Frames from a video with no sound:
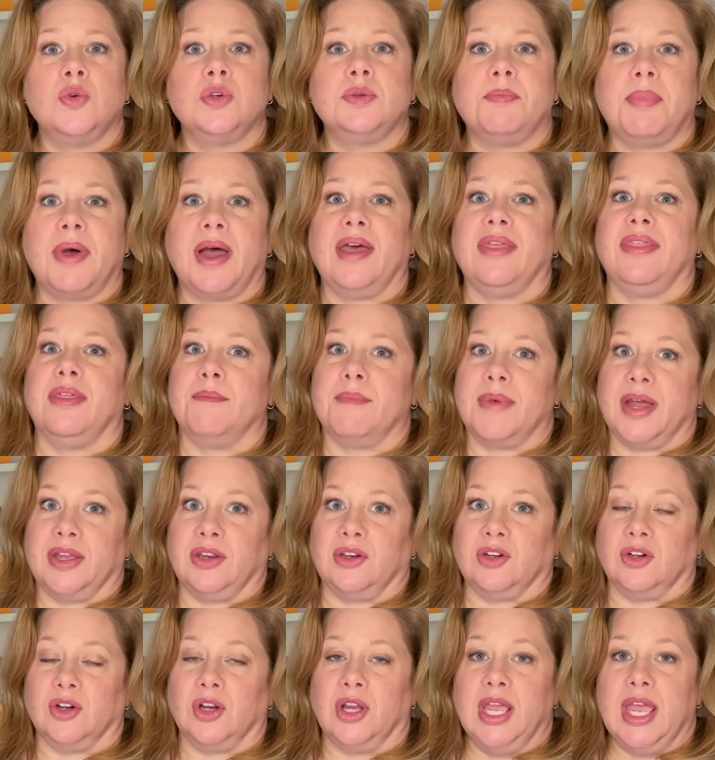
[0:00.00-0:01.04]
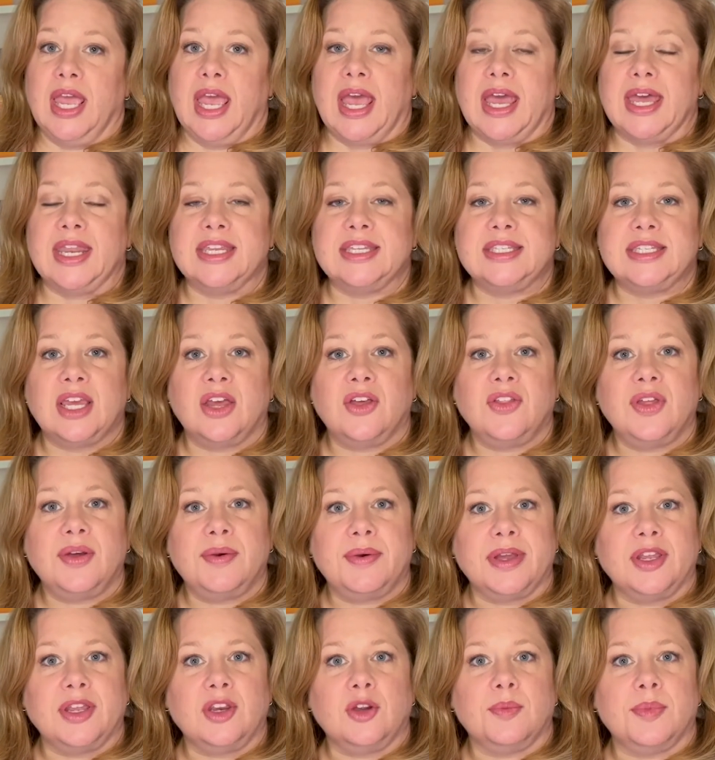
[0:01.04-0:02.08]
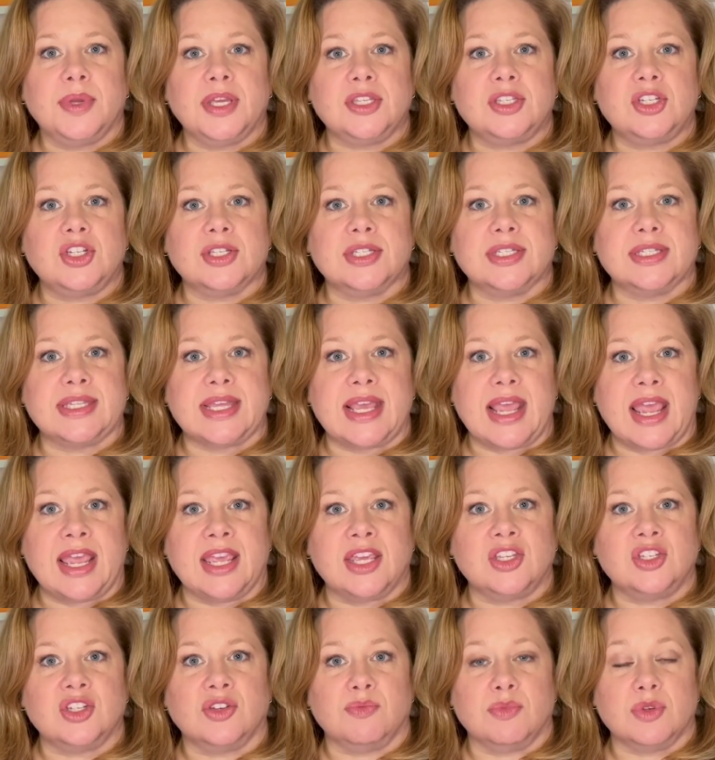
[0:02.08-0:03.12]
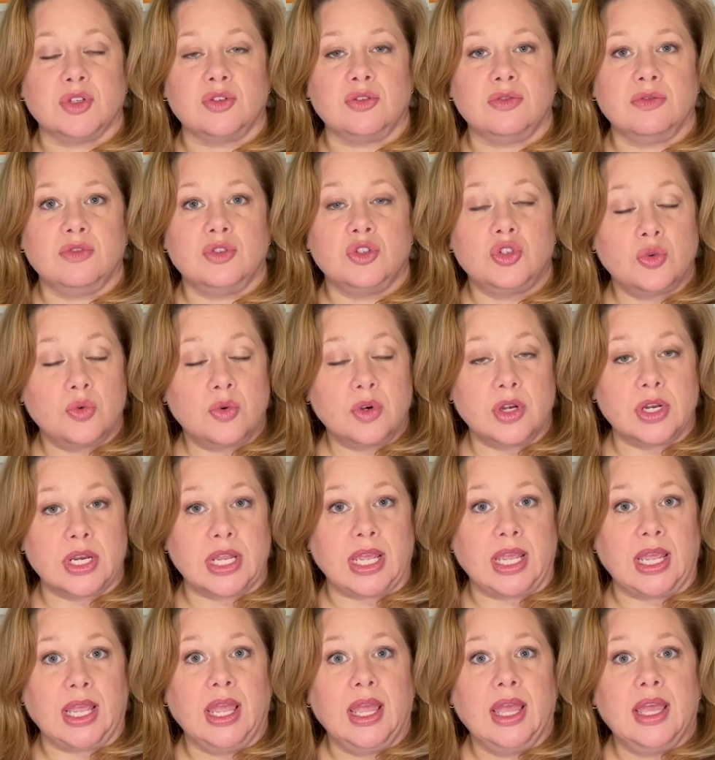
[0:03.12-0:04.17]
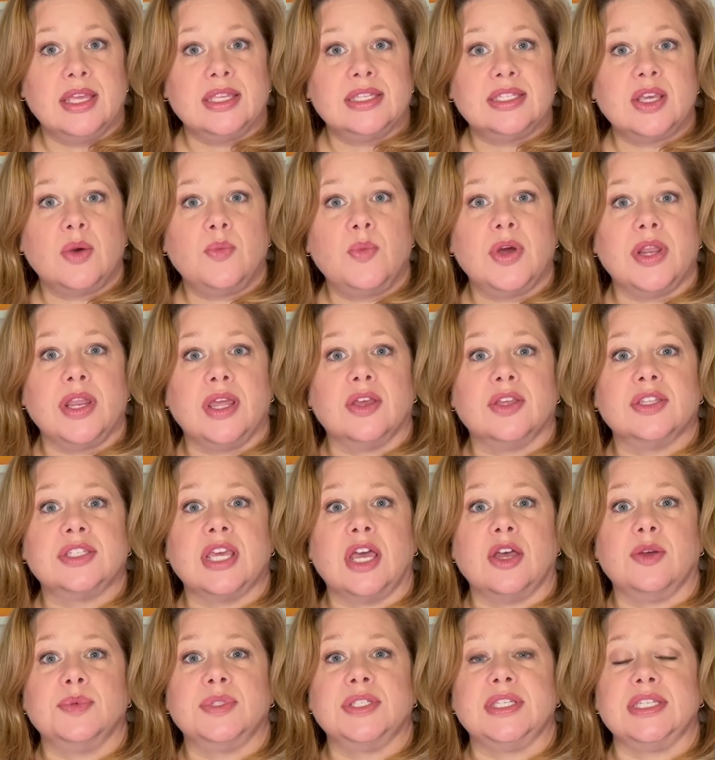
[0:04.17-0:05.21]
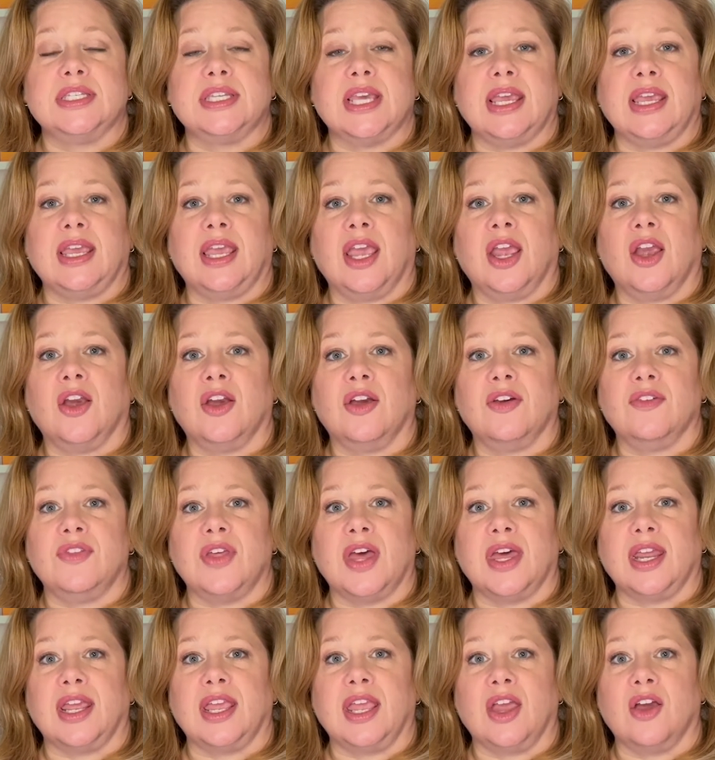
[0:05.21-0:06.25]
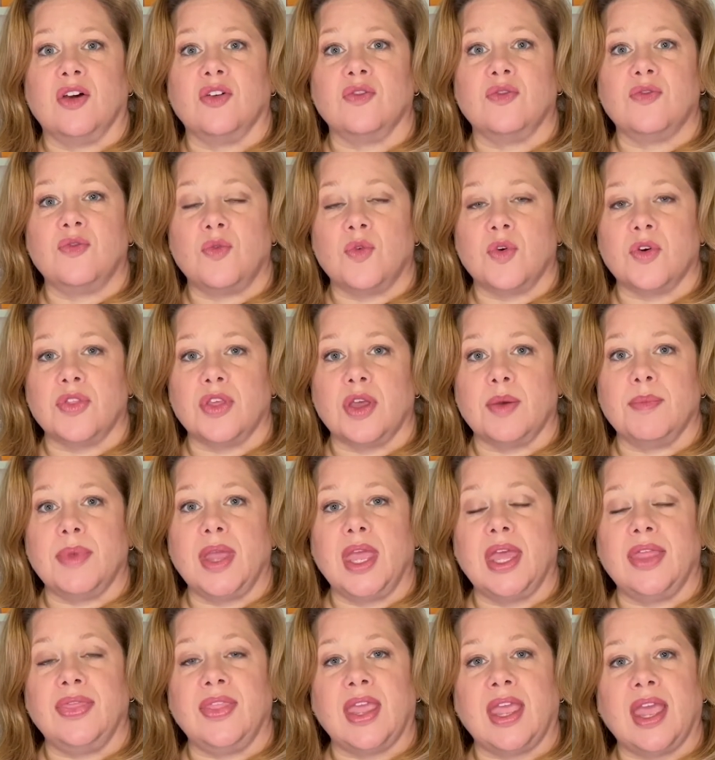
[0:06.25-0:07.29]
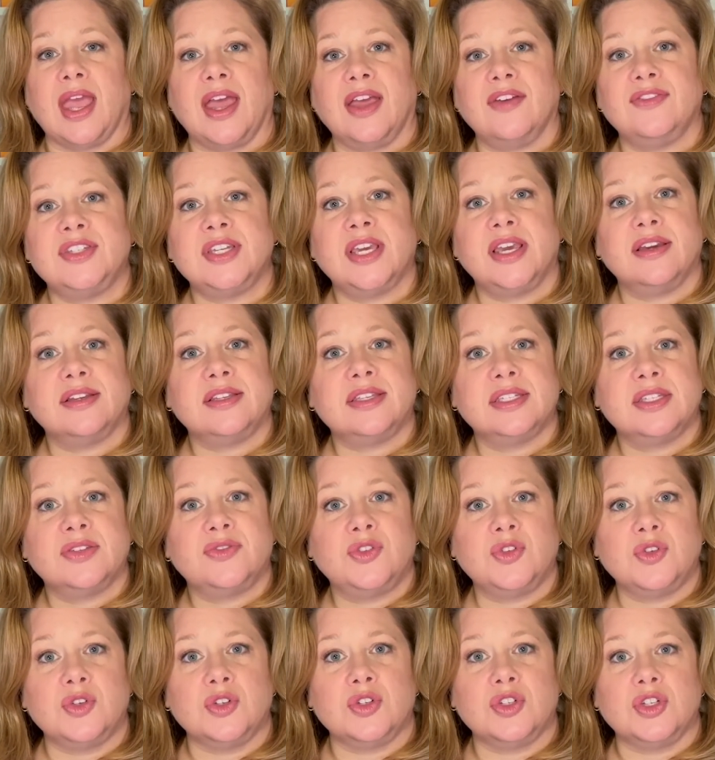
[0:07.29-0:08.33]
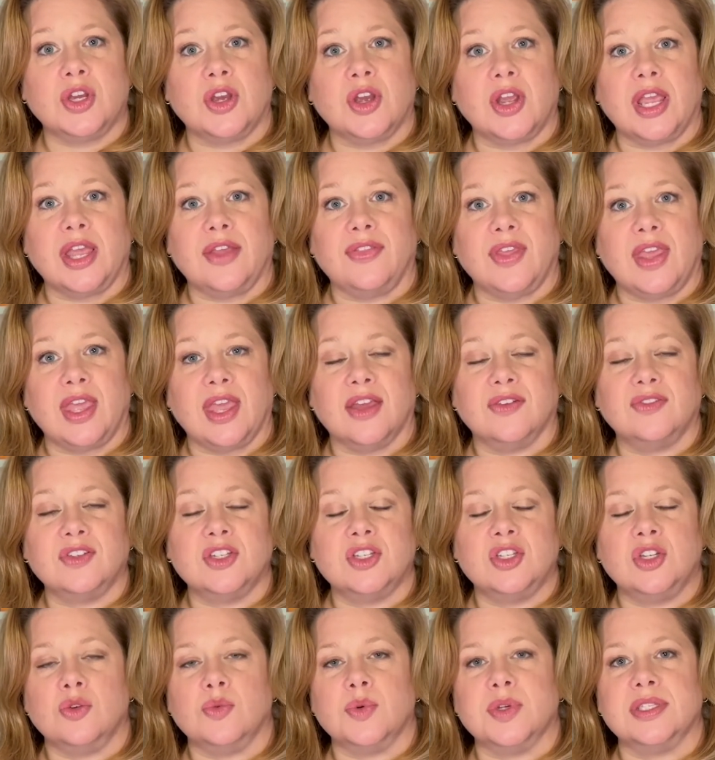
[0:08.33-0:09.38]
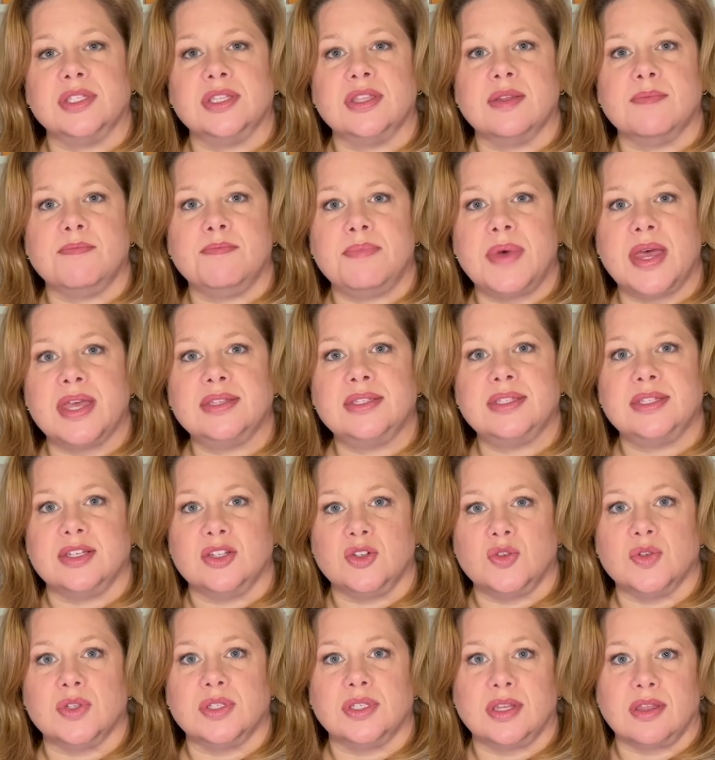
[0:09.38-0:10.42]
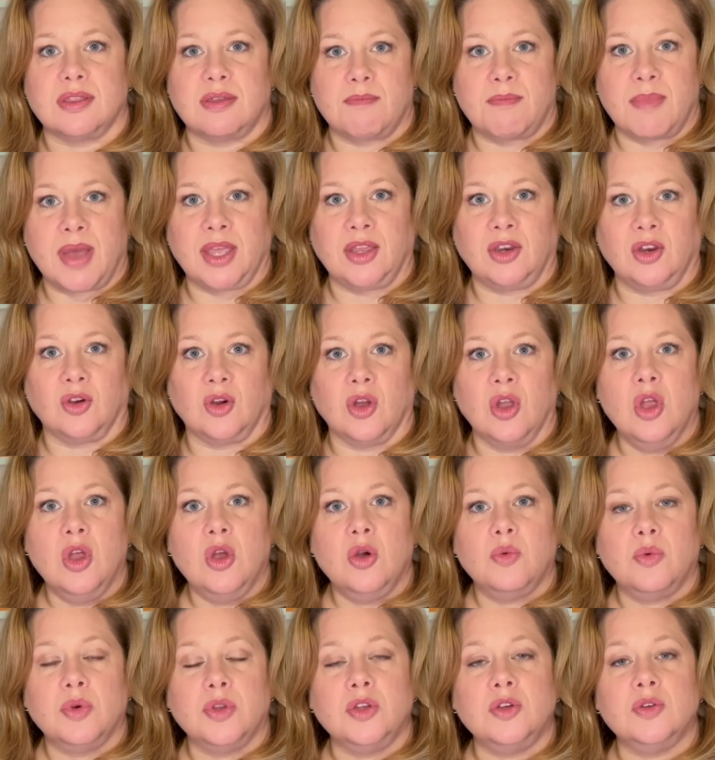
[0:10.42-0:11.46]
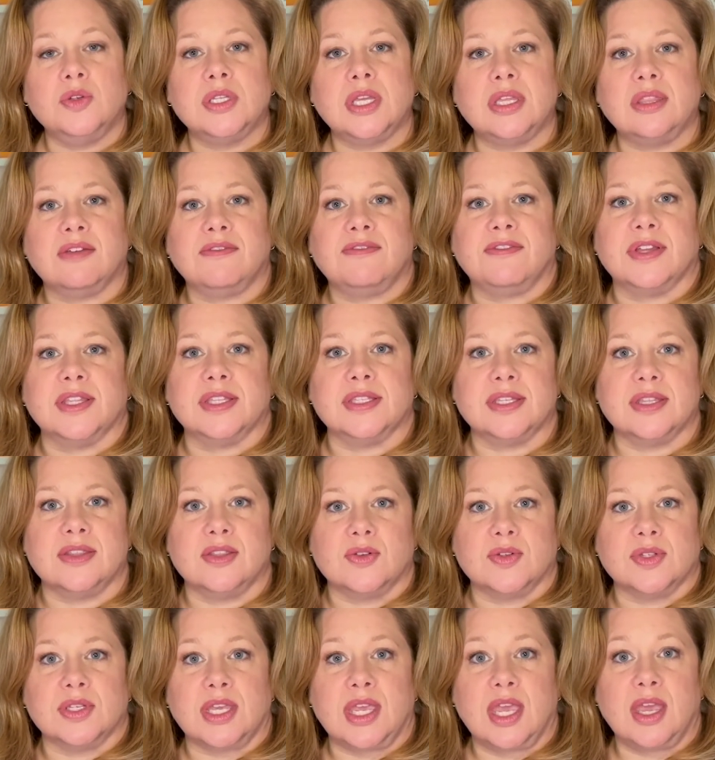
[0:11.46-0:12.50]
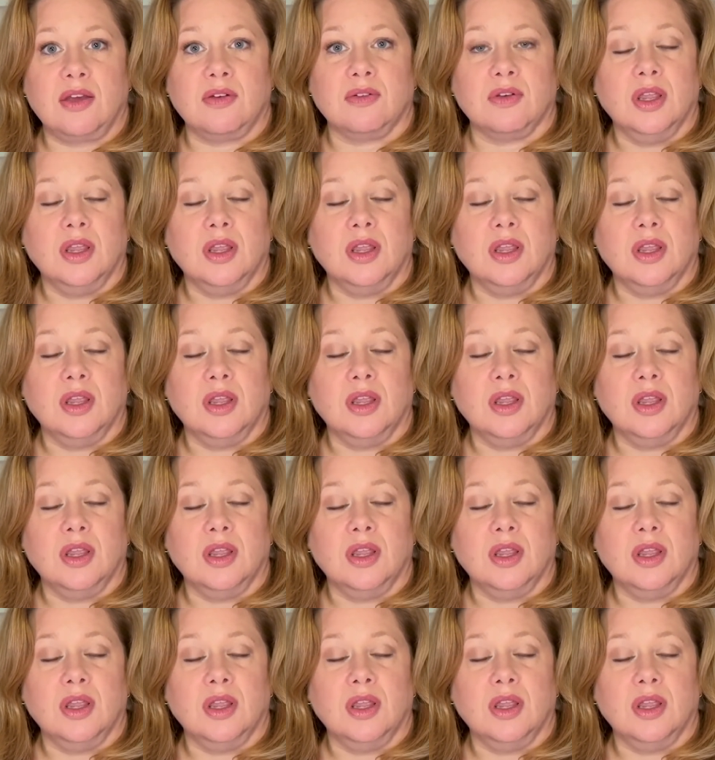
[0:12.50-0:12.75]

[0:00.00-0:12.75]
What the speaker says: by the minor, and until the minor reaches the age of majority, someone else helps to take care of that account for them, and they have to act as a fiduciary, and they have to do what's in the best interest of the minor when using the funds in those accounts.